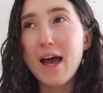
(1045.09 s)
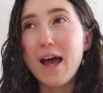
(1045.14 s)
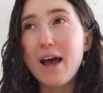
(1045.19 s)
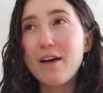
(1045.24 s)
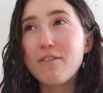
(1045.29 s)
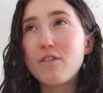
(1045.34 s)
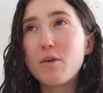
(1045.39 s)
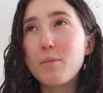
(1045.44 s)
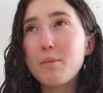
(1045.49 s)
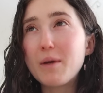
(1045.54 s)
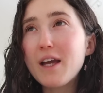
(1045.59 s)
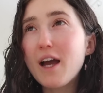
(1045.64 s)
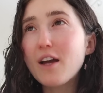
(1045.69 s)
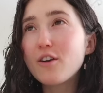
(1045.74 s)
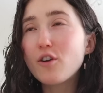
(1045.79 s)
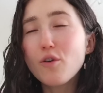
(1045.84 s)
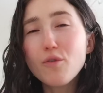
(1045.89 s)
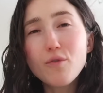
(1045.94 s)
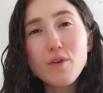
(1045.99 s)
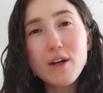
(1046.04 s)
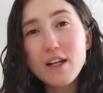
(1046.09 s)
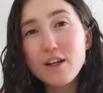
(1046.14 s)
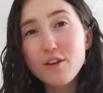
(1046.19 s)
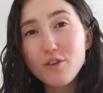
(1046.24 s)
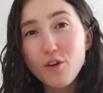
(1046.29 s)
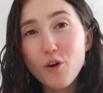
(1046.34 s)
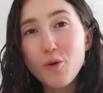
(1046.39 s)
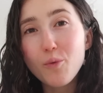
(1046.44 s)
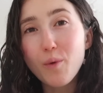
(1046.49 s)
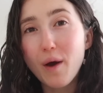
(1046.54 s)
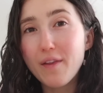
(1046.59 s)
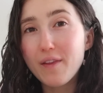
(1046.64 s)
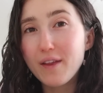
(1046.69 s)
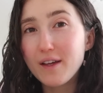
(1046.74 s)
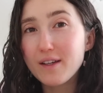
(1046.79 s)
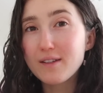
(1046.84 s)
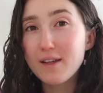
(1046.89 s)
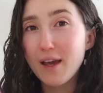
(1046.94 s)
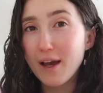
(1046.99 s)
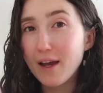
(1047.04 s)
And for me, I don't really know where
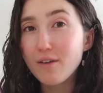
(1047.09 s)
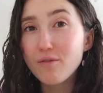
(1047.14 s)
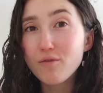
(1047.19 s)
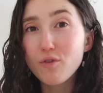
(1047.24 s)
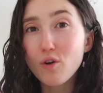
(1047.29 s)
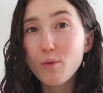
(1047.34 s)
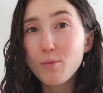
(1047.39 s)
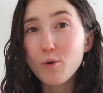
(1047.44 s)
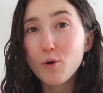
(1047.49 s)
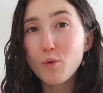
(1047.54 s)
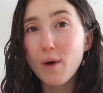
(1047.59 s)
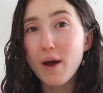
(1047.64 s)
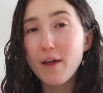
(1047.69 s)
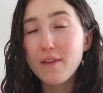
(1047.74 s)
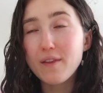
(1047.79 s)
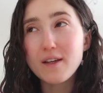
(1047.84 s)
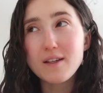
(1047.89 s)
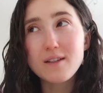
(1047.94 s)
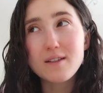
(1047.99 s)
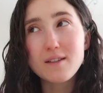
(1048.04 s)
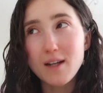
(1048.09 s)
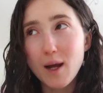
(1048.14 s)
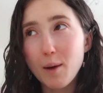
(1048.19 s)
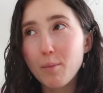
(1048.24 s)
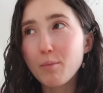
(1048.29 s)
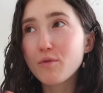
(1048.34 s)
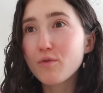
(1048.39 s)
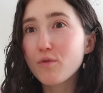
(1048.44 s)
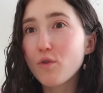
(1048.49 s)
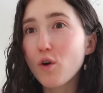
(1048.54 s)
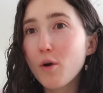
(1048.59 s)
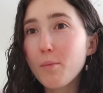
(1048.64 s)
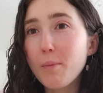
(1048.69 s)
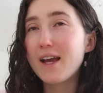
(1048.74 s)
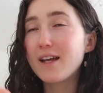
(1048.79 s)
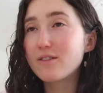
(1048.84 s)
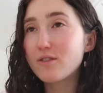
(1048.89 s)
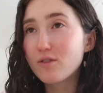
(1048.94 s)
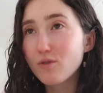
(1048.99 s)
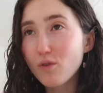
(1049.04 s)
this came from or where this stemmed from.
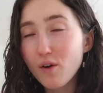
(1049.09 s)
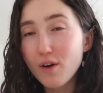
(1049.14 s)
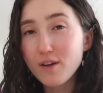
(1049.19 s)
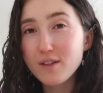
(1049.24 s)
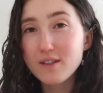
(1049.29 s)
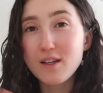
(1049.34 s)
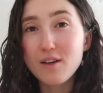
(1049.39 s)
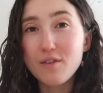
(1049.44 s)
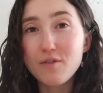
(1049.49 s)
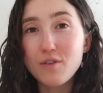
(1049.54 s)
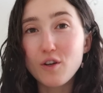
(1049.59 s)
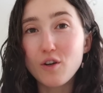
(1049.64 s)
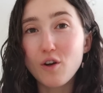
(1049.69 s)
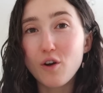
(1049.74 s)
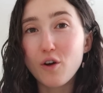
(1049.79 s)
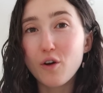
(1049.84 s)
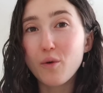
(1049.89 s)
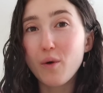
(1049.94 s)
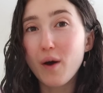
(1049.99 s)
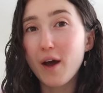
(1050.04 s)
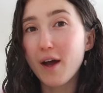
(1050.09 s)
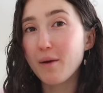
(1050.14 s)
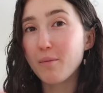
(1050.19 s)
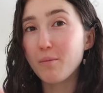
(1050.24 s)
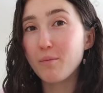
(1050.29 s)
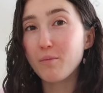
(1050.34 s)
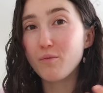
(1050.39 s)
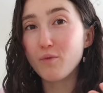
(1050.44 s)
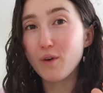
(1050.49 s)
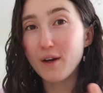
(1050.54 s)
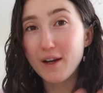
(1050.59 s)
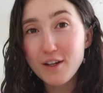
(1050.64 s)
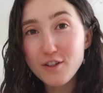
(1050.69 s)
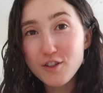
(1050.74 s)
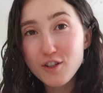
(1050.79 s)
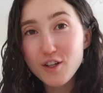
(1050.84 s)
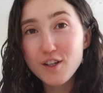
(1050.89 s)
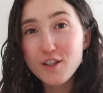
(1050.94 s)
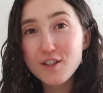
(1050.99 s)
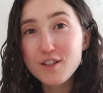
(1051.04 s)
It's not as if, you know, I'm
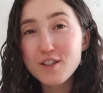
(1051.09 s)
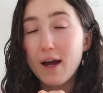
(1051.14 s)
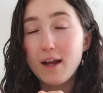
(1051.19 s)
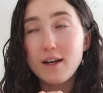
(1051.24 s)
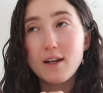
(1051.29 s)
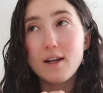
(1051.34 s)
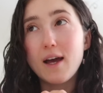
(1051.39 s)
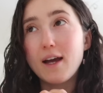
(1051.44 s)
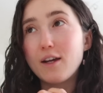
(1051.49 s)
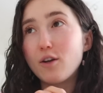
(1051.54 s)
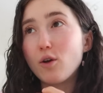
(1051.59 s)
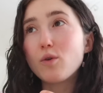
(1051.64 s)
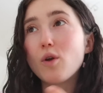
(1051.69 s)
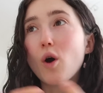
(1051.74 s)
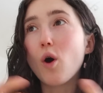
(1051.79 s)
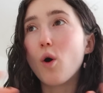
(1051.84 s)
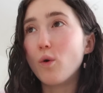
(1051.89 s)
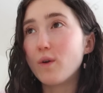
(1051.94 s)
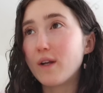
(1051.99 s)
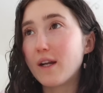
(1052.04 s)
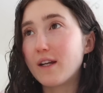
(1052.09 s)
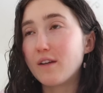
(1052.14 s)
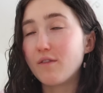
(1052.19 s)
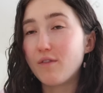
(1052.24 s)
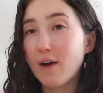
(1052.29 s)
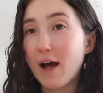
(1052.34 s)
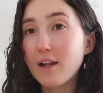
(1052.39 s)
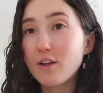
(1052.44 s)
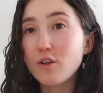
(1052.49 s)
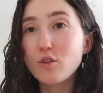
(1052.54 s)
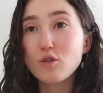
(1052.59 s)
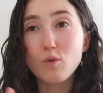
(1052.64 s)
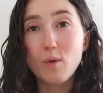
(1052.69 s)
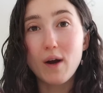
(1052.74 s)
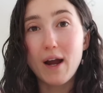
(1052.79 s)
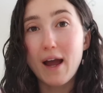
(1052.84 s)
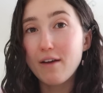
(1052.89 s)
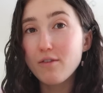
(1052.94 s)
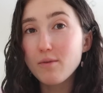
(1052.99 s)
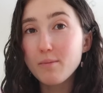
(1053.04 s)
religious and I don't hold any values, or
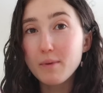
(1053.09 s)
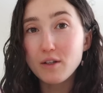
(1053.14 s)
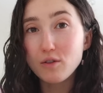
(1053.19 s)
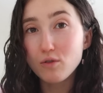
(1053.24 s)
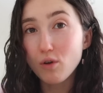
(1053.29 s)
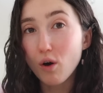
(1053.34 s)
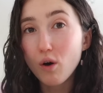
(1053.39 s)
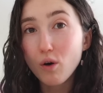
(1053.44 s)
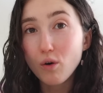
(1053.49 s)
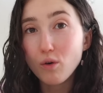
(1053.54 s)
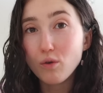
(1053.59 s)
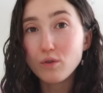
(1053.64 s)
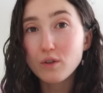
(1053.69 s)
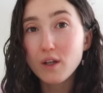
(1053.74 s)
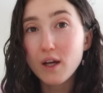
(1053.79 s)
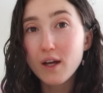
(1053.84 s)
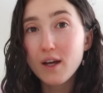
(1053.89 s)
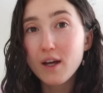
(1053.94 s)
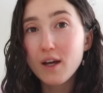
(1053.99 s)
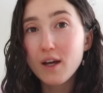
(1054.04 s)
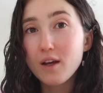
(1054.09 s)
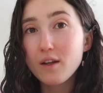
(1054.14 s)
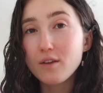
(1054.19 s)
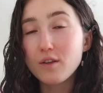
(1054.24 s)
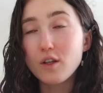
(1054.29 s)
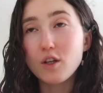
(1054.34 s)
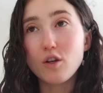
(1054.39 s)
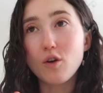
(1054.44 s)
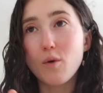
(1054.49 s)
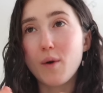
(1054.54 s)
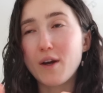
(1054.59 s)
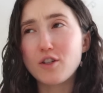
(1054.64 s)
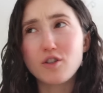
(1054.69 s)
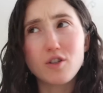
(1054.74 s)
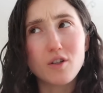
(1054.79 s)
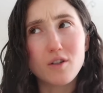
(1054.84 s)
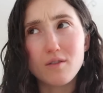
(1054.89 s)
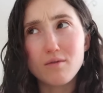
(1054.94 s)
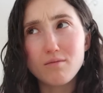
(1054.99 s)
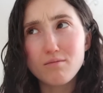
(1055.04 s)
I haven't been told that, you know, I
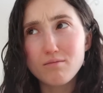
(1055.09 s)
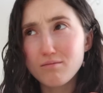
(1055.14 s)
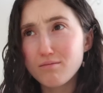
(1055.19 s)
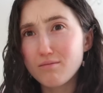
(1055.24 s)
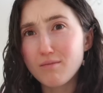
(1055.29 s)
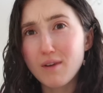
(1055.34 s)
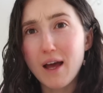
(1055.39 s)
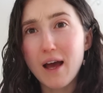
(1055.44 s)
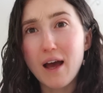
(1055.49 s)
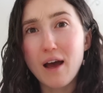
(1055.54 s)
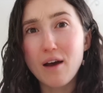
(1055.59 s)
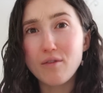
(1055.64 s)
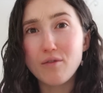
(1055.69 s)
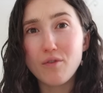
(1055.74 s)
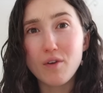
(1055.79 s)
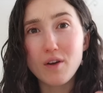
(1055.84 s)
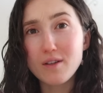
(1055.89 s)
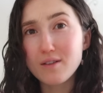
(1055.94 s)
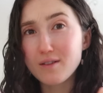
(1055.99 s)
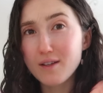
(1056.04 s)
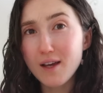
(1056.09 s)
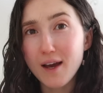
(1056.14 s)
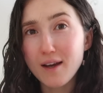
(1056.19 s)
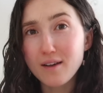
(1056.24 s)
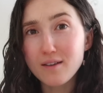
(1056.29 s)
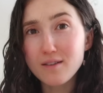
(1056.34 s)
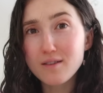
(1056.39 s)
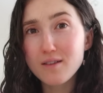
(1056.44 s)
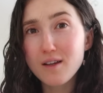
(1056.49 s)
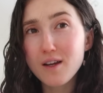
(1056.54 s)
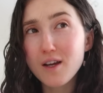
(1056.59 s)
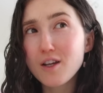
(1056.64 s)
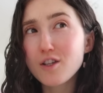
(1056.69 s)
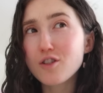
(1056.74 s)
shouldn't have sex.